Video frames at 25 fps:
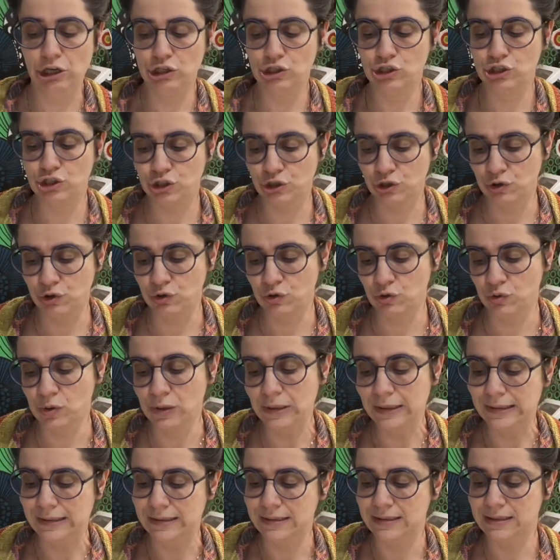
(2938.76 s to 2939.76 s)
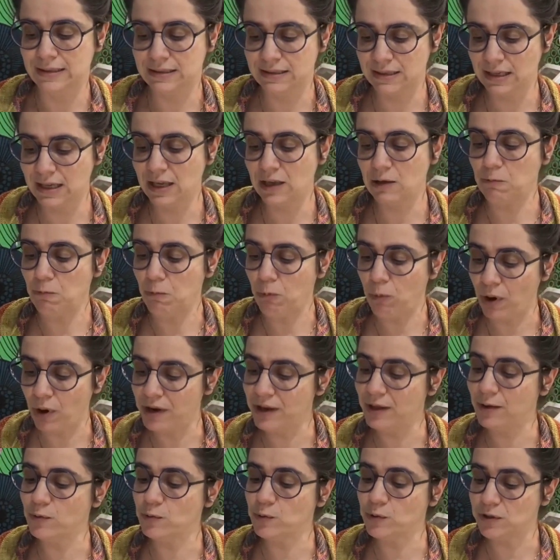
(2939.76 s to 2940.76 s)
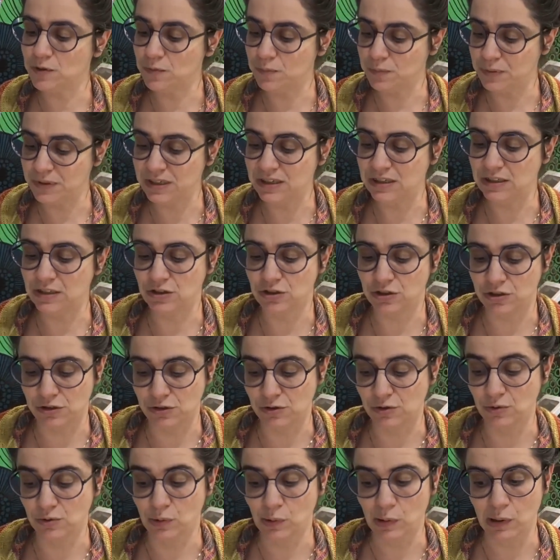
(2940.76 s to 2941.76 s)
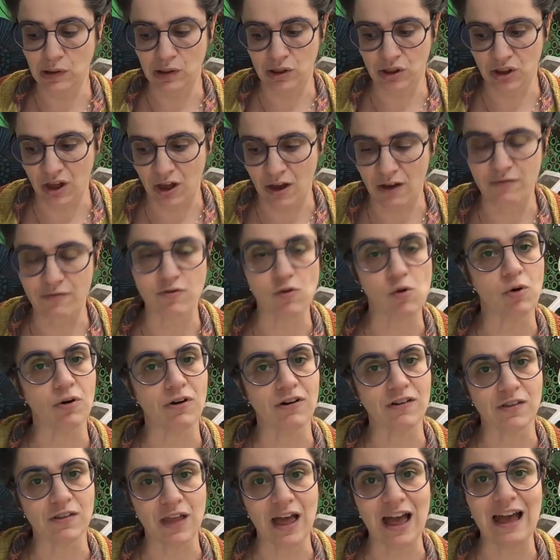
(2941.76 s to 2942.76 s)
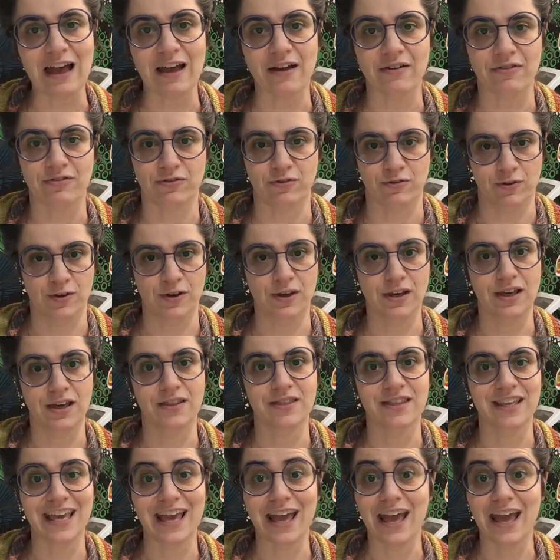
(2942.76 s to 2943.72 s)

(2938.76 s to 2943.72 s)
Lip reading: to see what it would be to love or laugh in the